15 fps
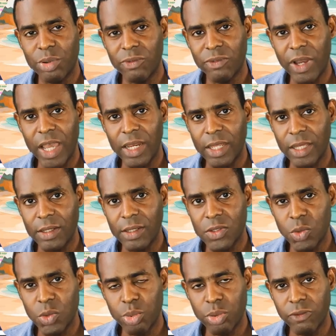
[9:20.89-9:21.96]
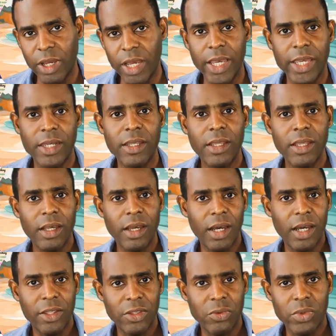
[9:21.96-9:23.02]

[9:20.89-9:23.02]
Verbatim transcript: provided to provide uh,